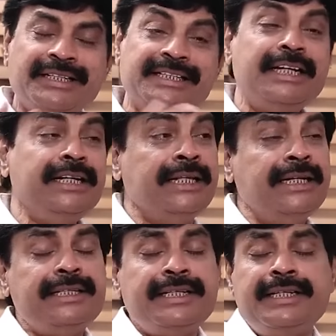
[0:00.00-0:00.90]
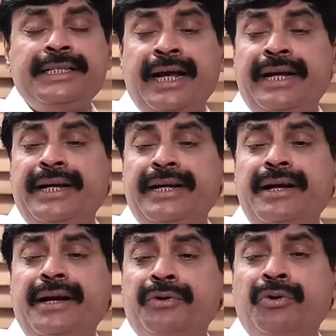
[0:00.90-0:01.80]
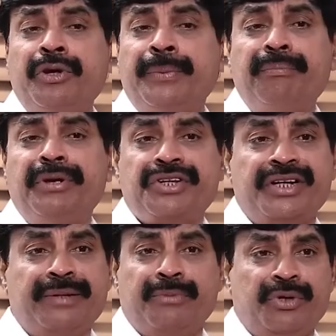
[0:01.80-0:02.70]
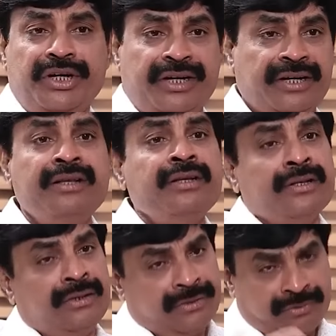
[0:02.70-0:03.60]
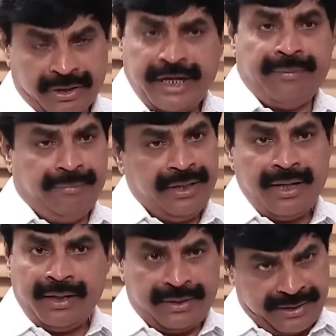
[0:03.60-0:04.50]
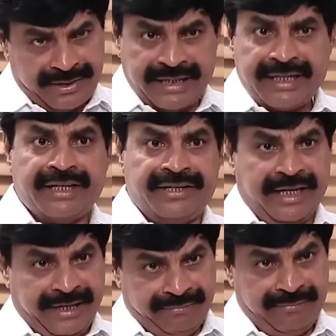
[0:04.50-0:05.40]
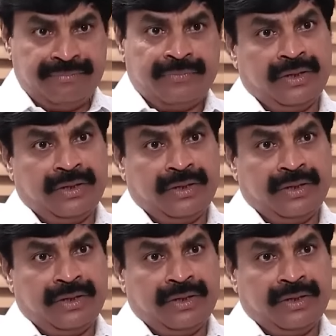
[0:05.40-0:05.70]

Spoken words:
But still, that is the reason I did not grow impatient about it. Okay, Meena is taking time.